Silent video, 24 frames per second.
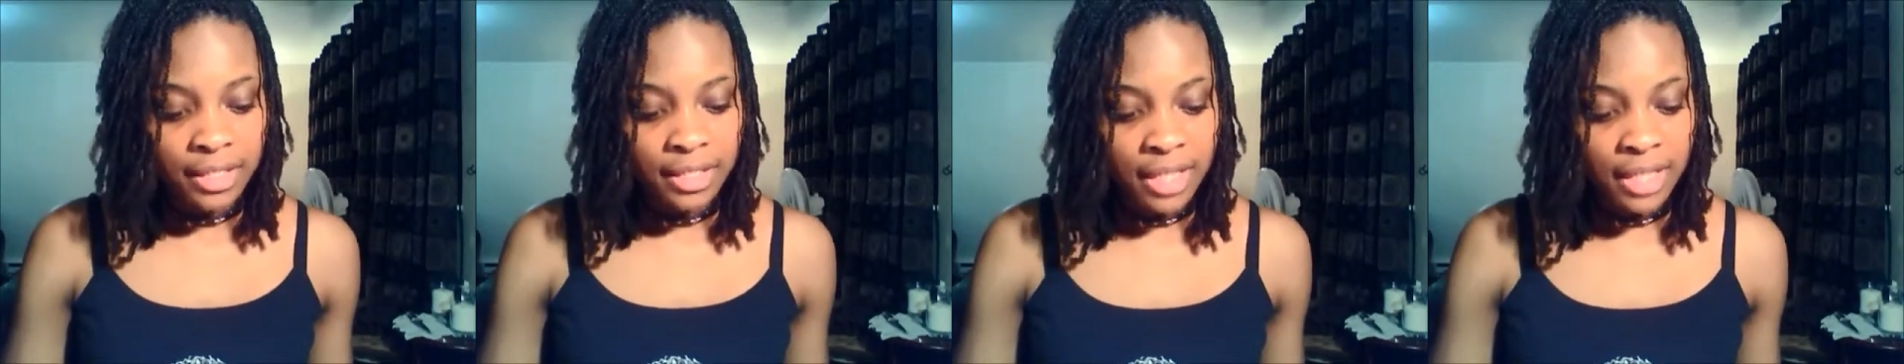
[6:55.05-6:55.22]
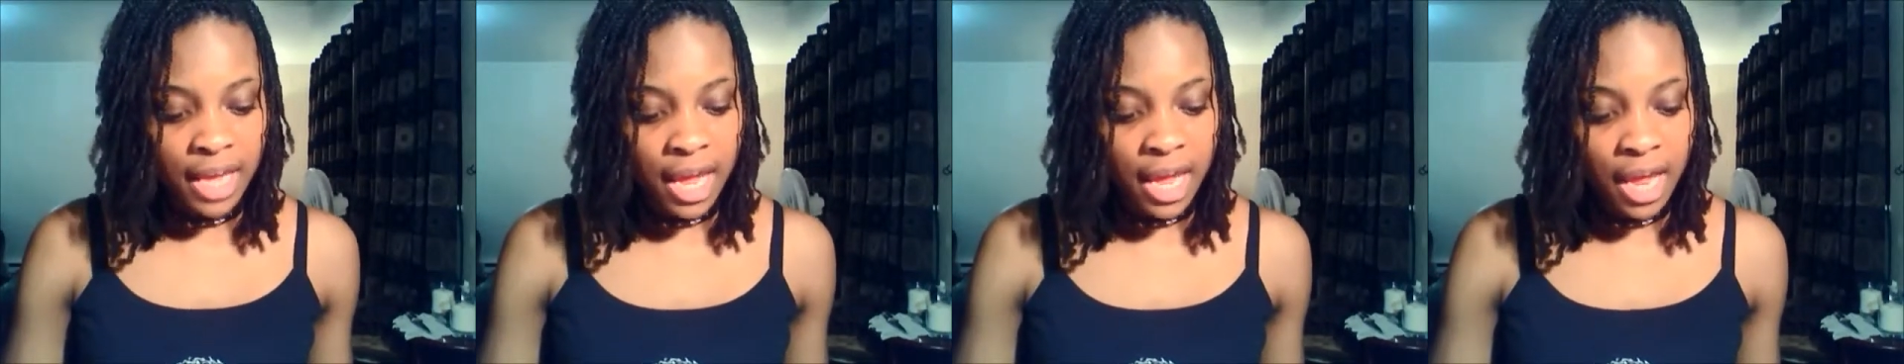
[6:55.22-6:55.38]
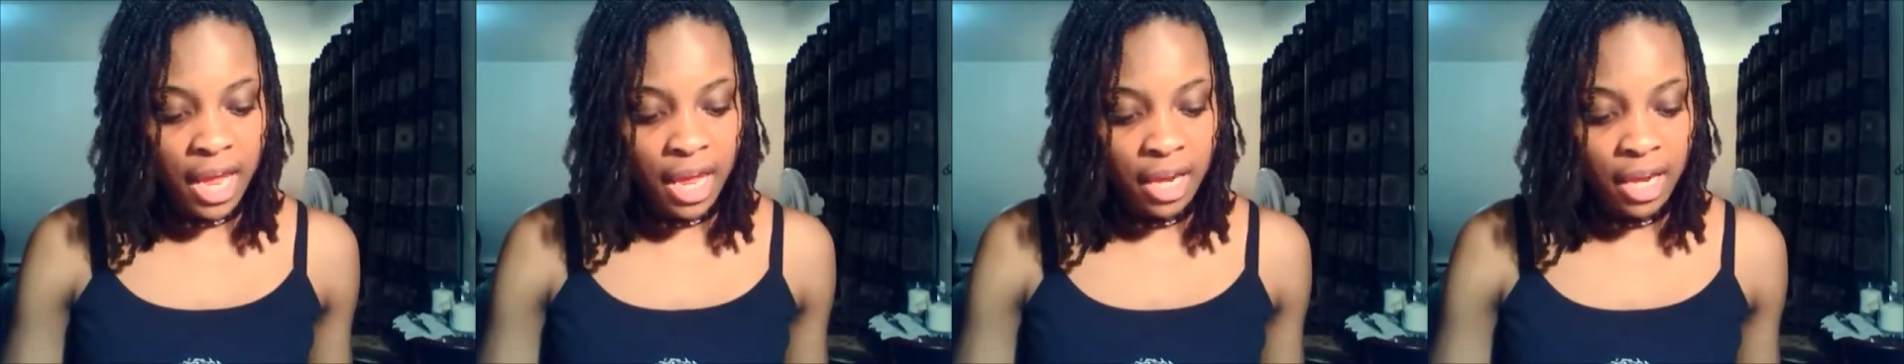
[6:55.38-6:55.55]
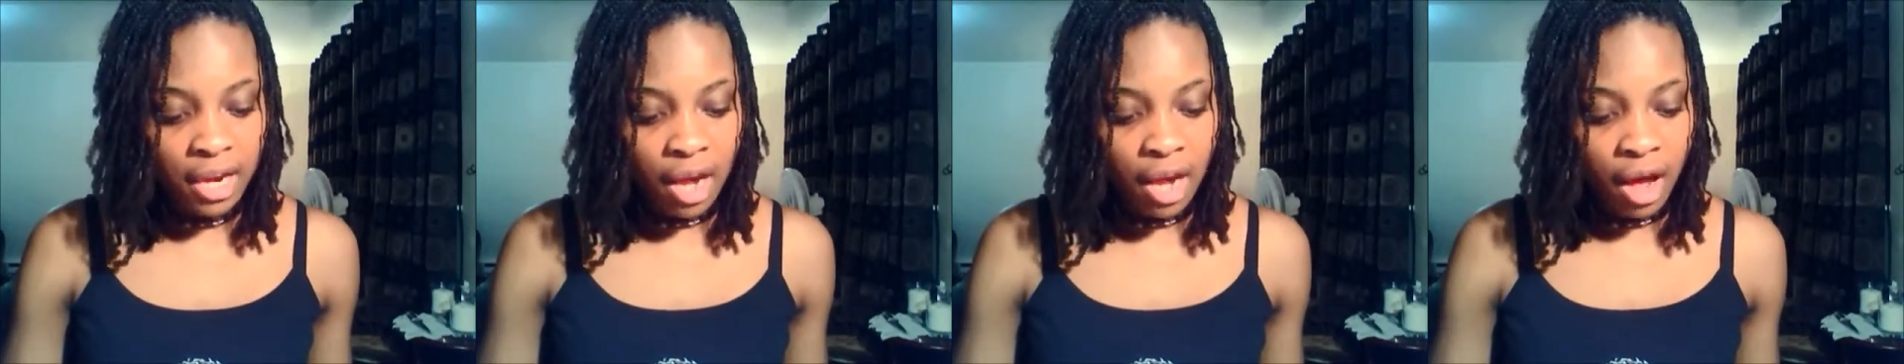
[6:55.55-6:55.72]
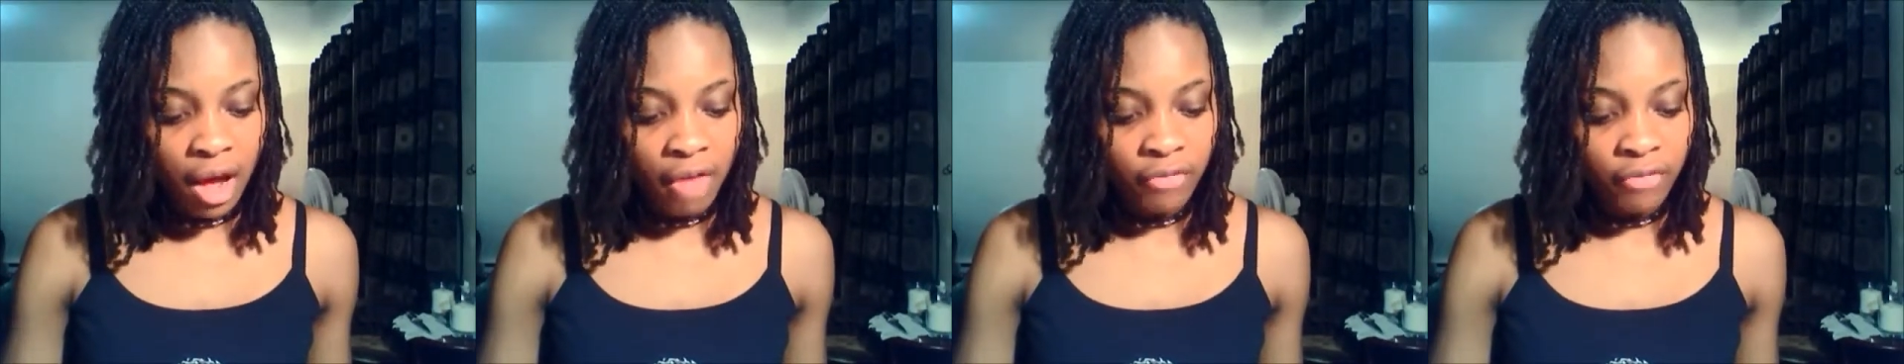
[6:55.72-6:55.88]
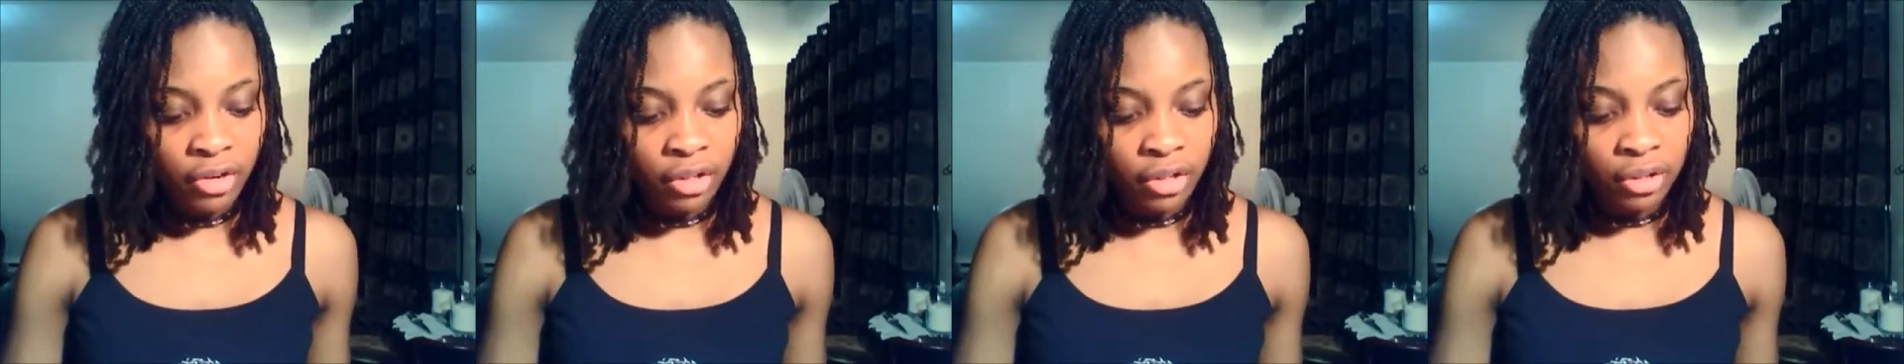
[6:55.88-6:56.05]

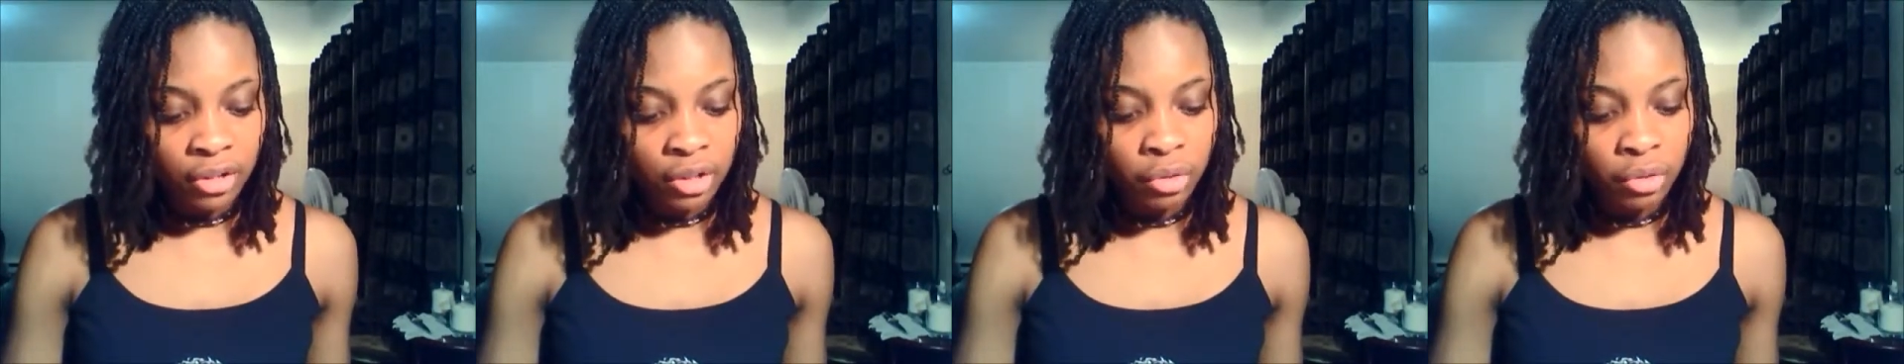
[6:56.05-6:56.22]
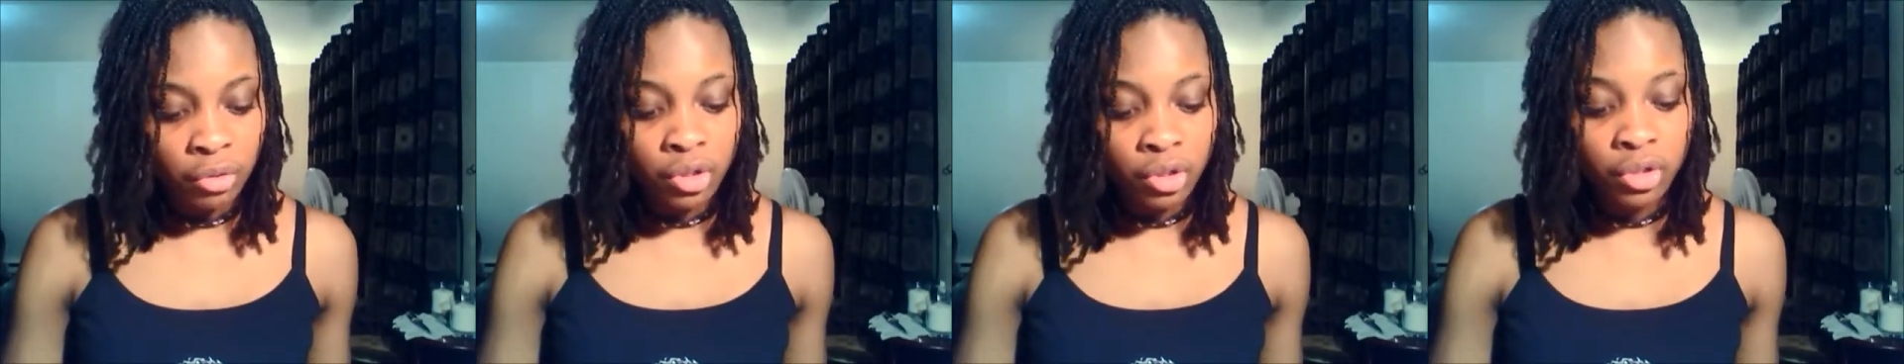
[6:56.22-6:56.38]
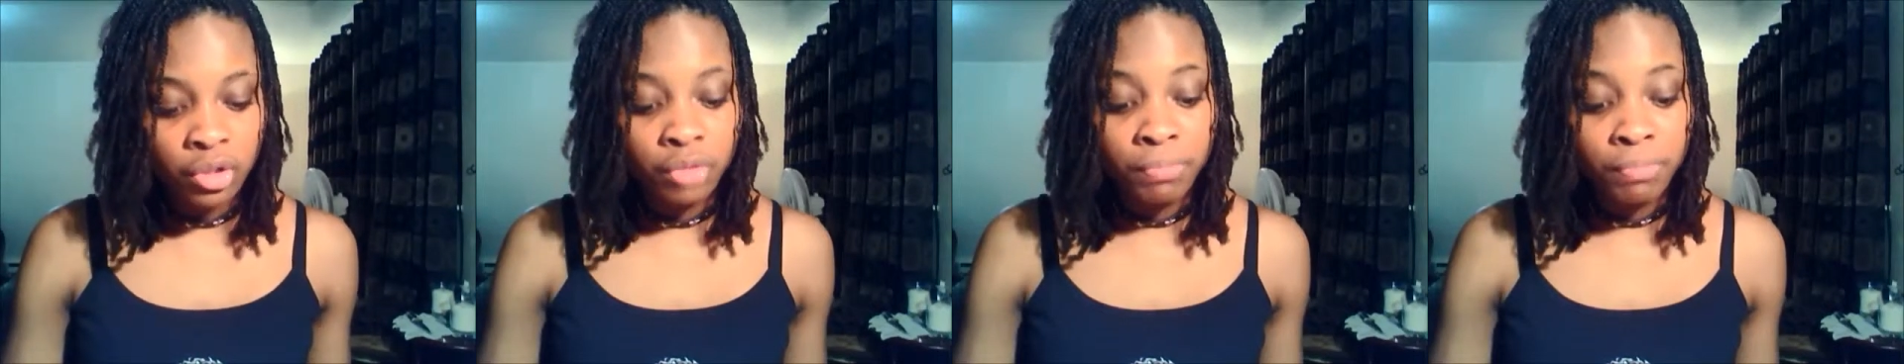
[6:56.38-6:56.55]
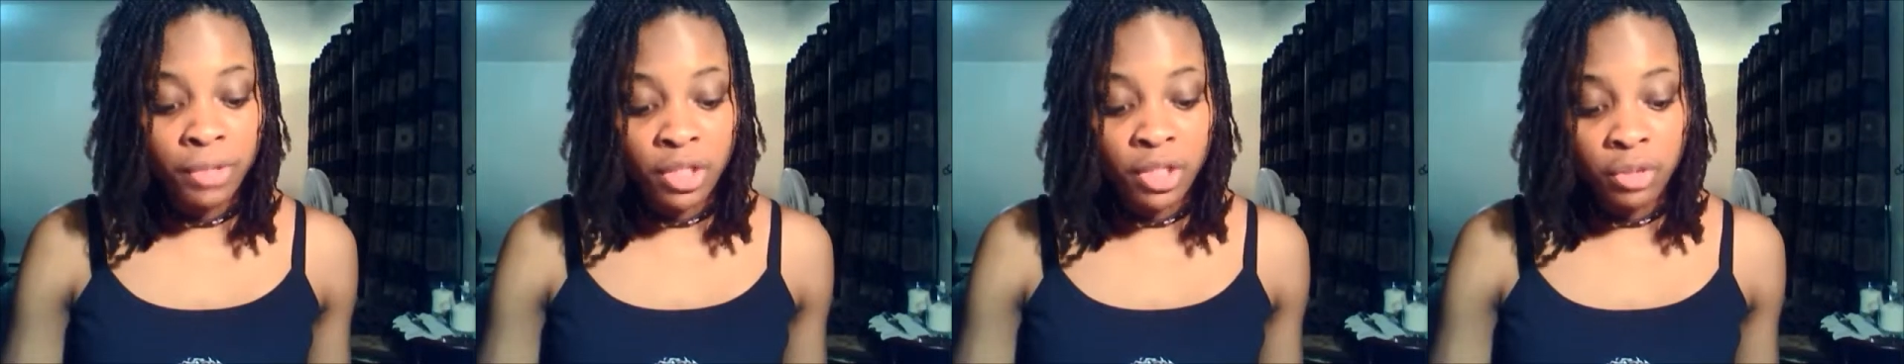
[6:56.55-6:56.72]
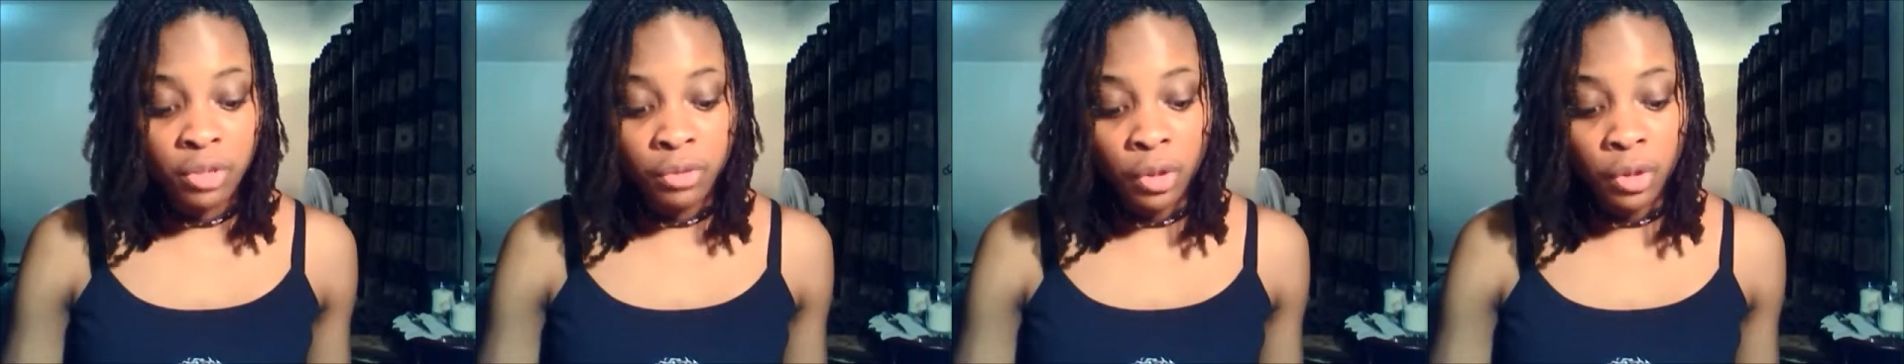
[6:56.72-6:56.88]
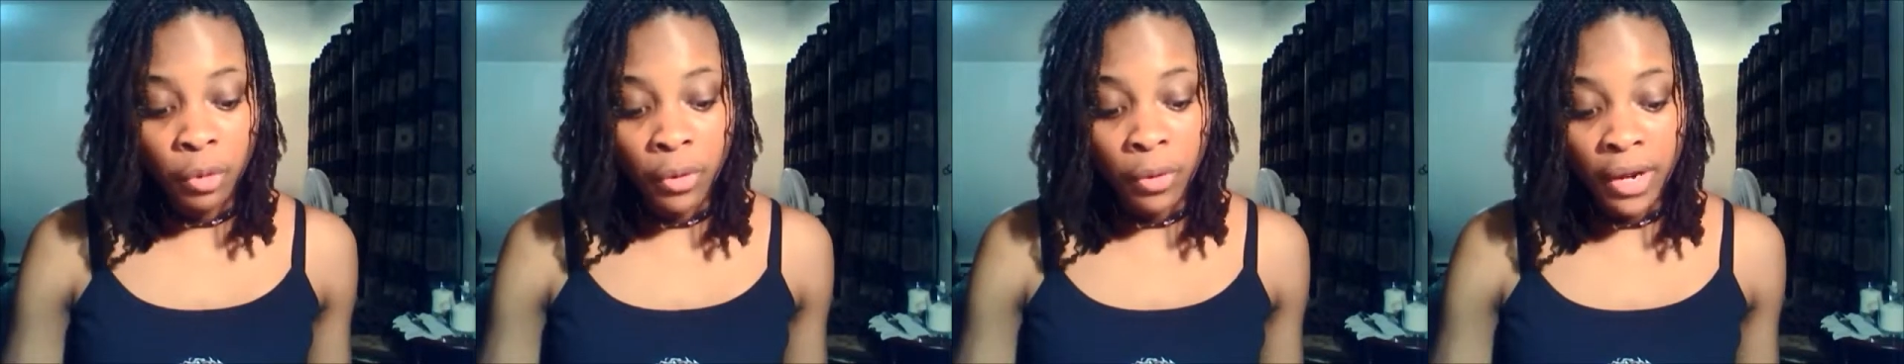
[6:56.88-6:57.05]
Do
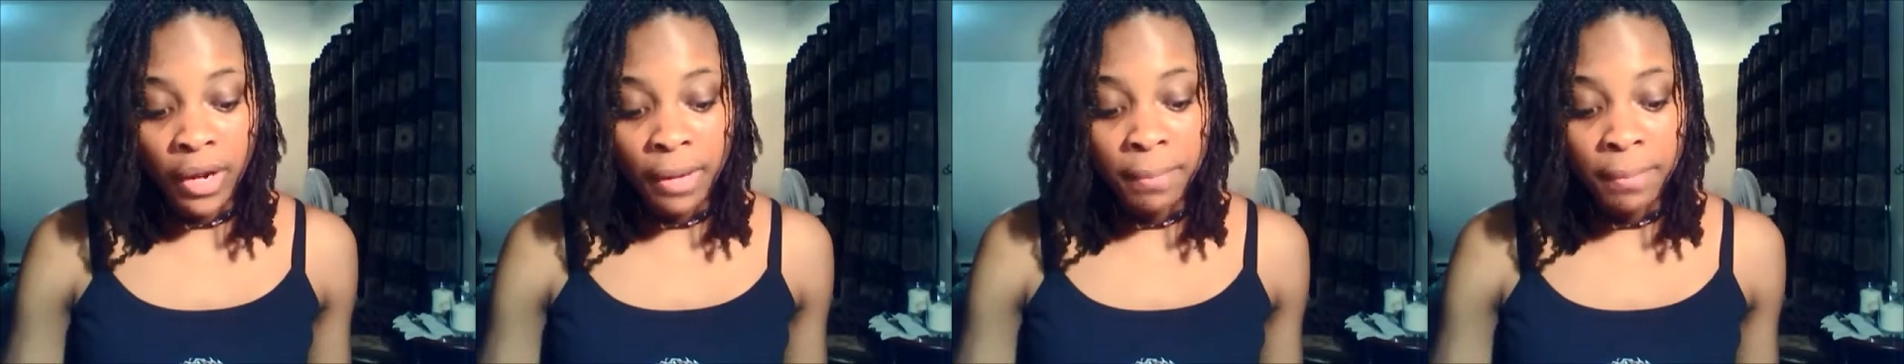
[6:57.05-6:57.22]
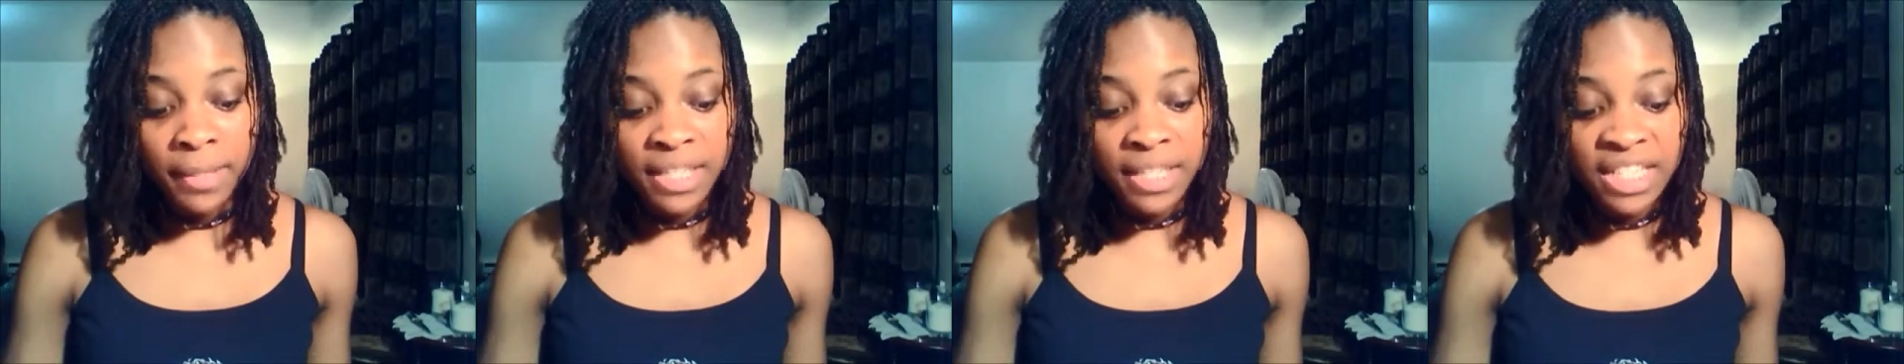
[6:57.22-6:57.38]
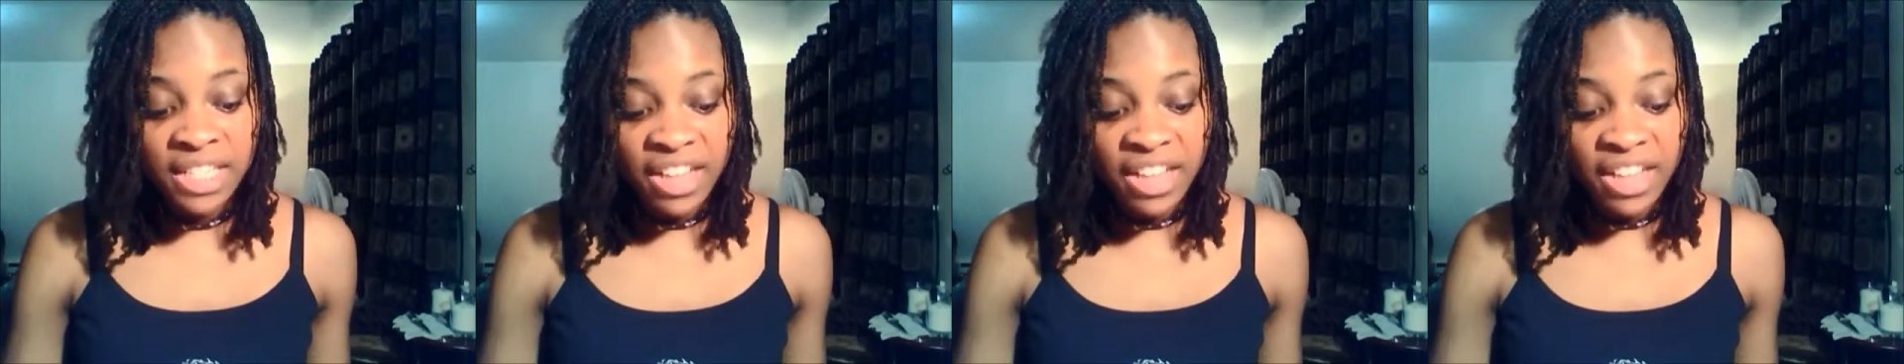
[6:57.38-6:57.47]
a quick but